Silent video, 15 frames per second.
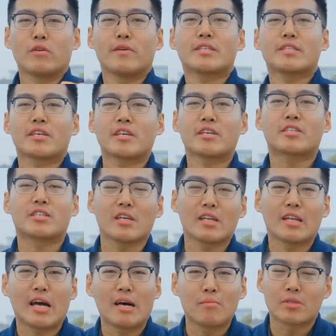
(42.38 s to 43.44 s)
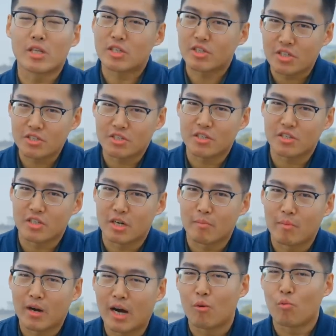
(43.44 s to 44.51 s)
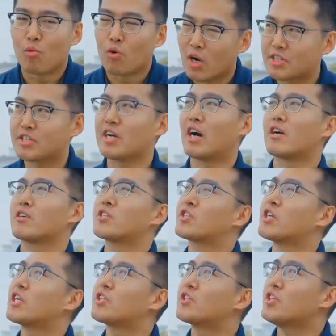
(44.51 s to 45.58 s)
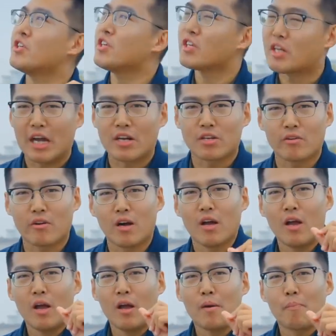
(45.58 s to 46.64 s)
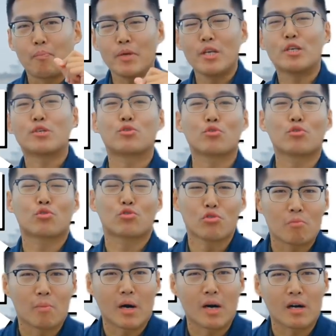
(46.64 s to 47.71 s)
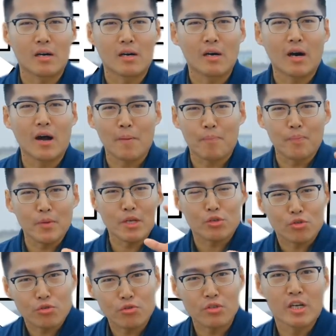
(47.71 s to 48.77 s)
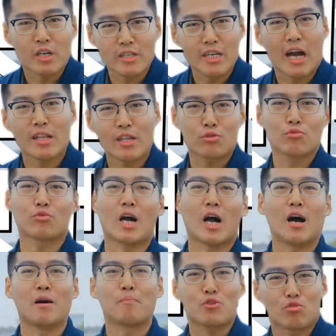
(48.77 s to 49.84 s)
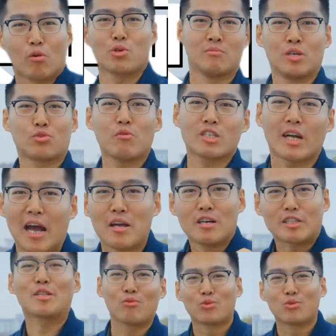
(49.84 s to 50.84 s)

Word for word: there is as the first episode of this new program. I thought the first car must be a heavyweight, must be able to hold the stage, must be heavy enough,